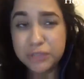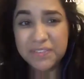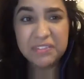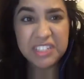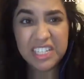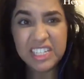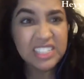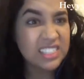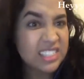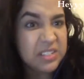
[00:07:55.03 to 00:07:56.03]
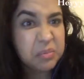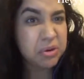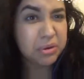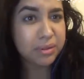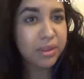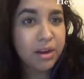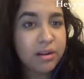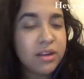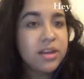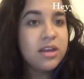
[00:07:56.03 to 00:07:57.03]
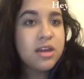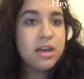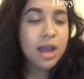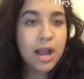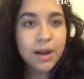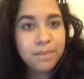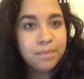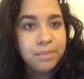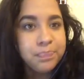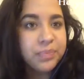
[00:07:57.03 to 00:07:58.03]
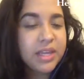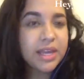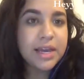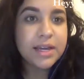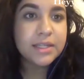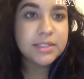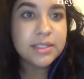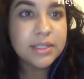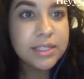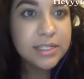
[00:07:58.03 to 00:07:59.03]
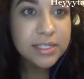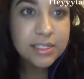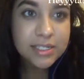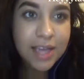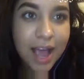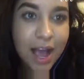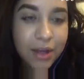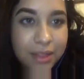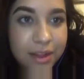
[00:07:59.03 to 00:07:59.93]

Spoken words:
8:15, somewhere around there. And this is how